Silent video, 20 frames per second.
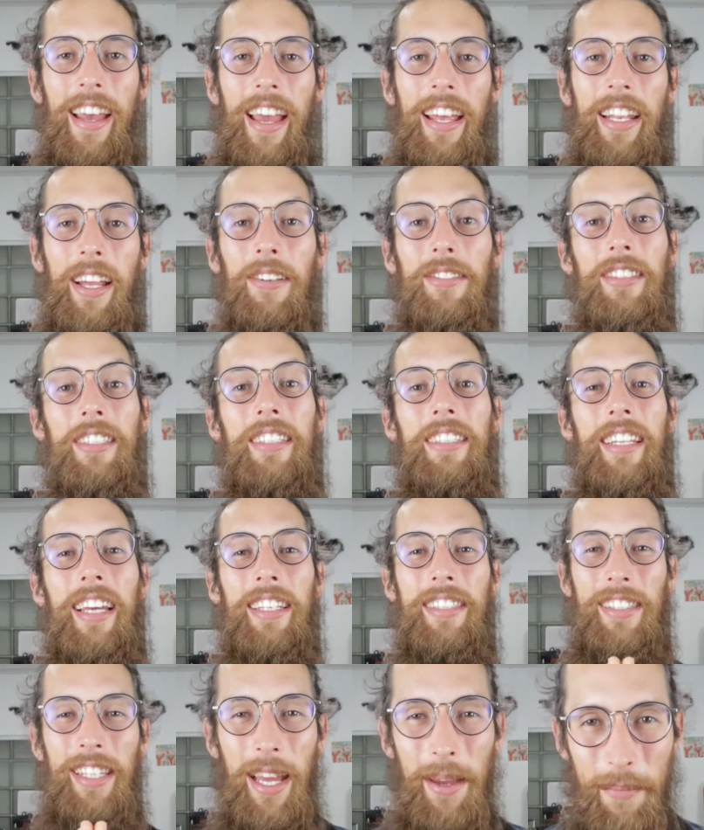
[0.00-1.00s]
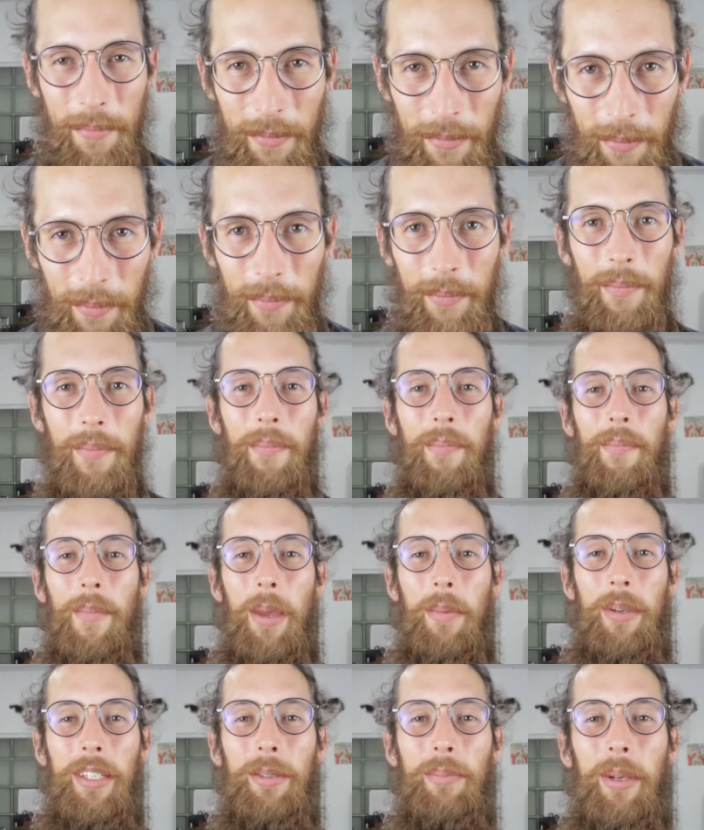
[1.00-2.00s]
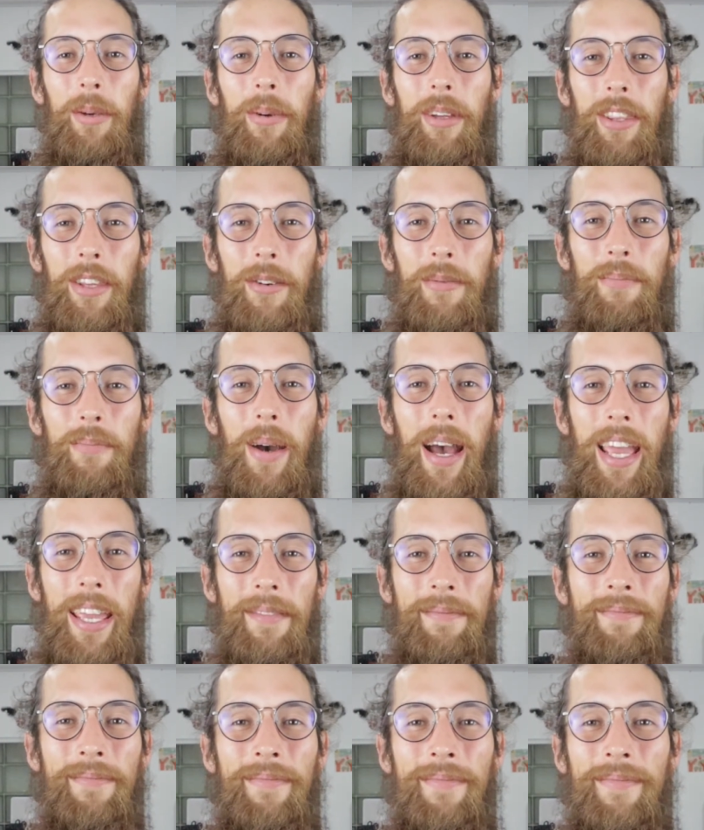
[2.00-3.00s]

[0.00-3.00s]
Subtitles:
And I'll see you next time. May peace be with you. Bye.